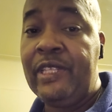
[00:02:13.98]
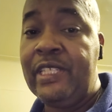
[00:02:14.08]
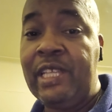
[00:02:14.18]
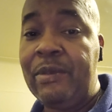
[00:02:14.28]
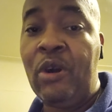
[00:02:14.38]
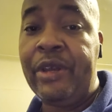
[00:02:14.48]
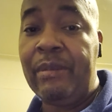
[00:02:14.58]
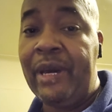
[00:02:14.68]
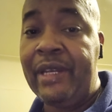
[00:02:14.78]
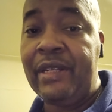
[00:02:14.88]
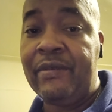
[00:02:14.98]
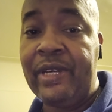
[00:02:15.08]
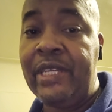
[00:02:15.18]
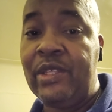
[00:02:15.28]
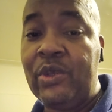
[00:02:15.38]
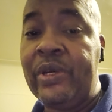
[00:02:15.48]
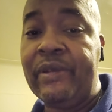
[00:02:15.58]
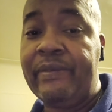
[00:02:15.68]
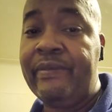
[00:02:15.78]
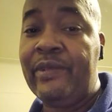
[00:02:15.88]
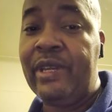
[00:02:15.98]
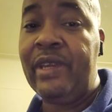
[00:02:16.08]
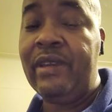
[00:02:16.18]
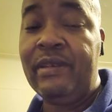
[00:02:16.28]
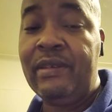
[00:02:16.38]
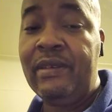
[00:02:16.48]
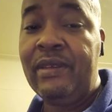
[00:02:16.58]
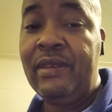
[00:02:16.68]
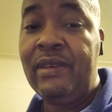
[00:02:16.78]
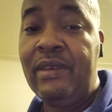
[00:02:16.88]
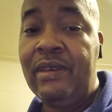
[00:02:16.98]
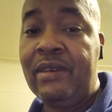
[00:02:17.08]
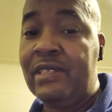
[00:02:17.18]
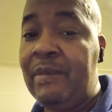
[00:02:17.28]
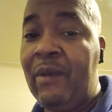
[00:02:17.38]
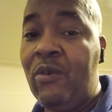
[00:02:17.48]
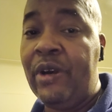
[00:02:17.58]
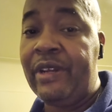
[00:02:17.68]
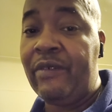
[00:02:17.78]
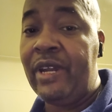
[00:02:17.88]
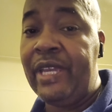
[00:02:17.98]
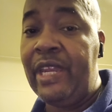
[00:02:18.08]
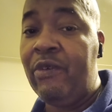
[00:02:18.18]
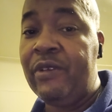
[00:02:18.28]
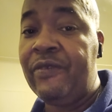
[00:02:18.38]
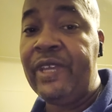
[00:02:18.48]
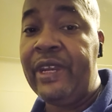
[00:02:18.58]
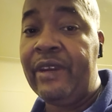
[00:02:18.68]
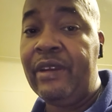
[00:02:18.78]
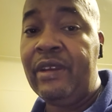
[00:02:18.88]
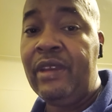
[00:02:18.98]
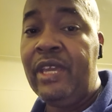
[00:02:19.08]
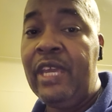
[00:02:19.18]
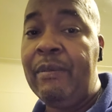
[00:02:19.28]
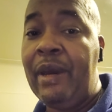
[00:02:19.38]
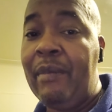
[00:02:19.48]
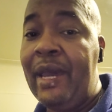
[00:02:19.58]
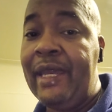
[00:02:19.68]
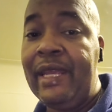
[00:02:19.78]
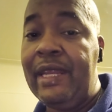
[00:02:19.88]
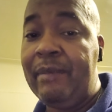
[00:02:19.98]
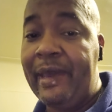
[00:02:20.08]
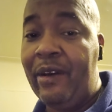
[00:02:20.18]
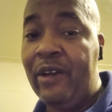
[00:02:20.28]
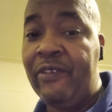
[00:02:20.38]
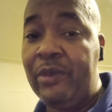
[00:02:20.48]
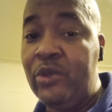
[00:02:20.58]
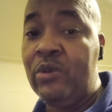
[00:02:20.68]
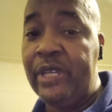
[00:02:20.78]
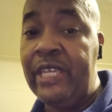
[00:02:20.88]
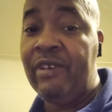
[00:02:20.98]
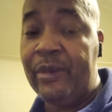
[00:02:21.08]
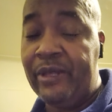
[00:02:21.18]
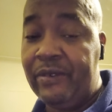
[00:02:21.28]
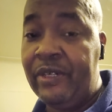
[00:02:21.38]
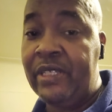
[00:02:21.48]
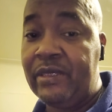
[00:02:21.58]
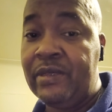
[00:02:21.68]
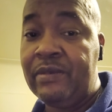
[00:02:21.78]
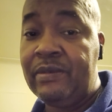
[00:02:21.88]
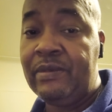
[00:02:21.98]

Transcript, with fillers: Just stop talking about it and fucking do it, okay? Because I'm not walking around here with fear in my mind and in my heart from you evil motherfuckers.